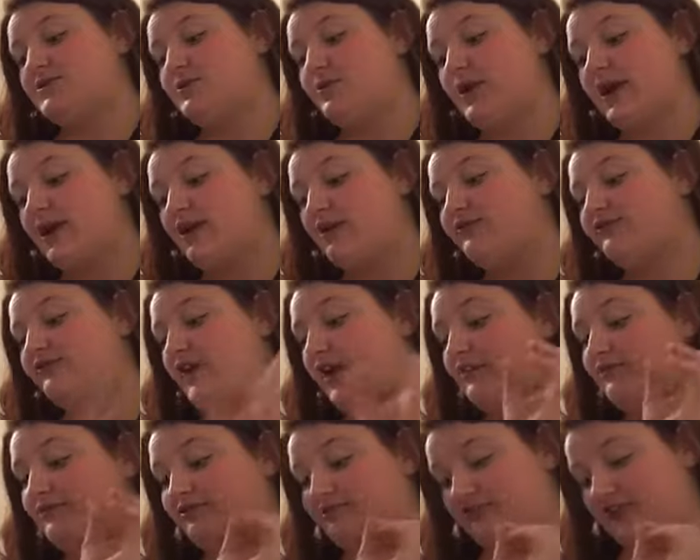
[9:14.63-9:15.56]
12
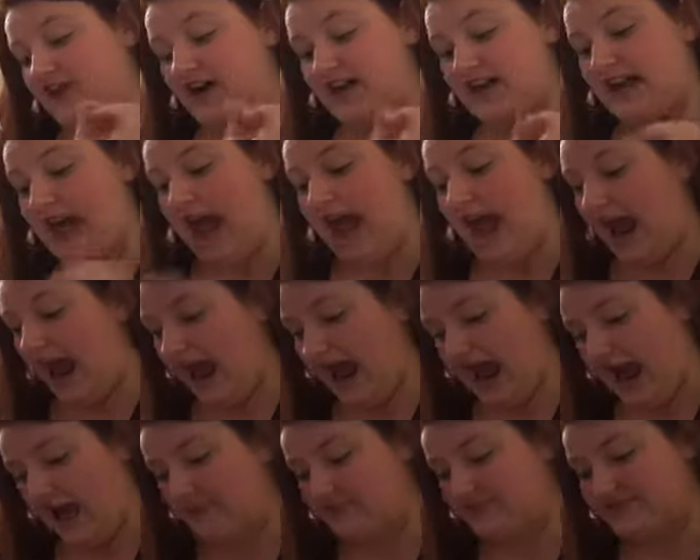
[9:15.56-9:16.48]
fun
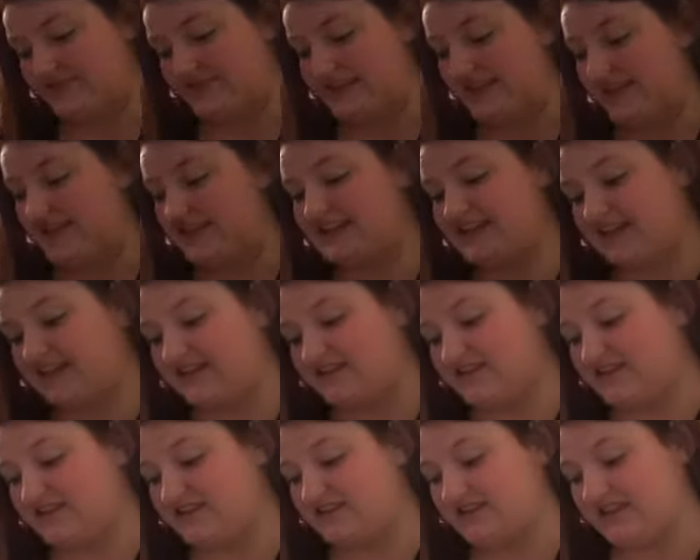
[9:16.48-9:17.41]
apps. And it
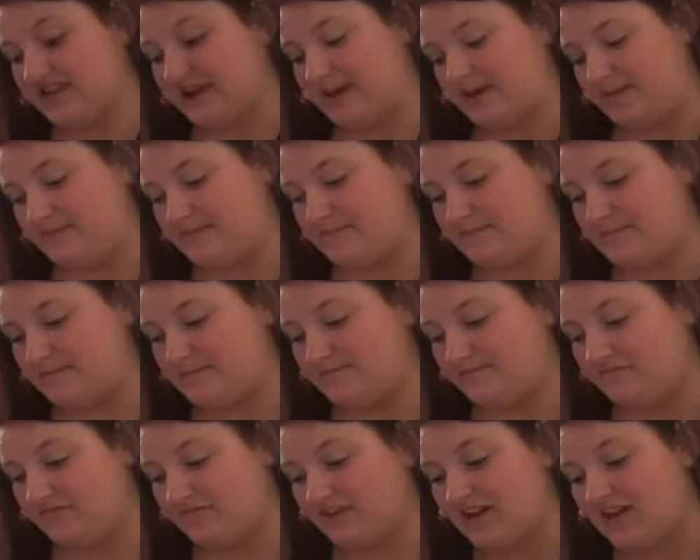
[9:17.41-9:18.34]
teaches them
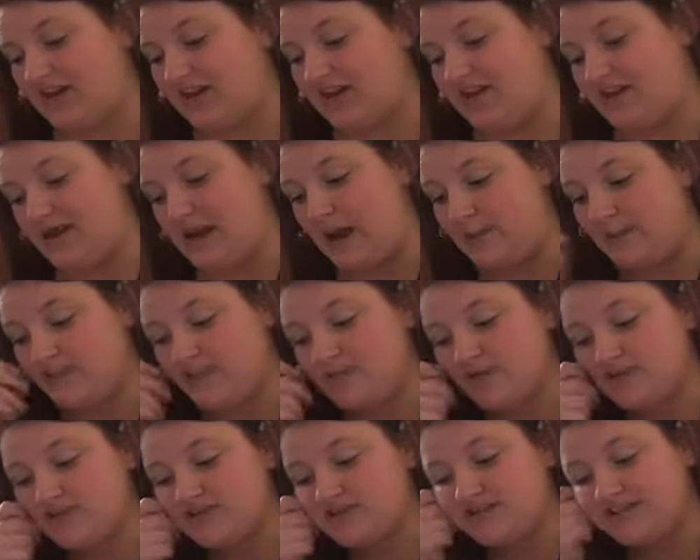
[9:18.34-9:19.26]

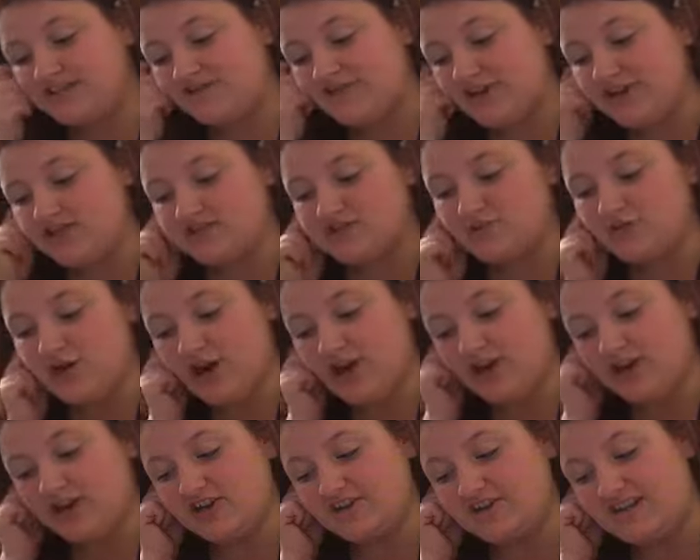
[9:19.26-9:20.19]
numbers, first
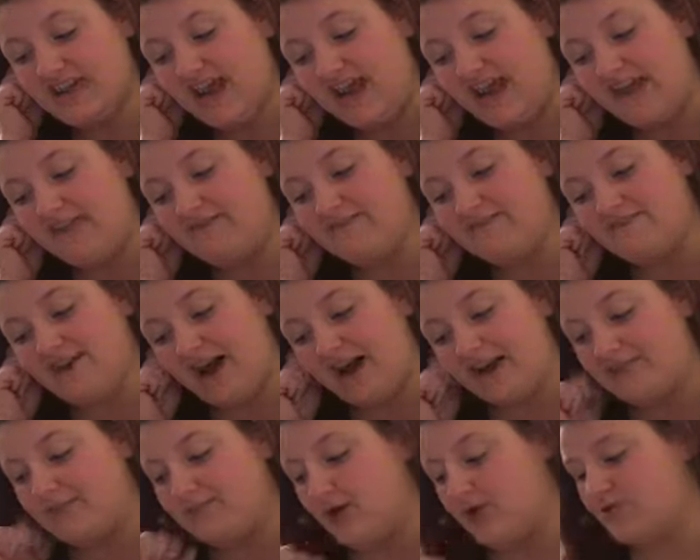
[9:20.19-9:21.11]
words, and
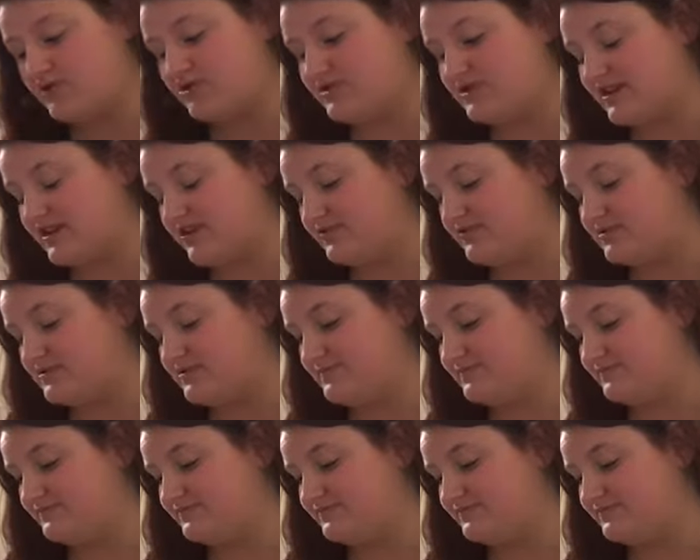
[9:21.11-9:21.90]
fine motor skills.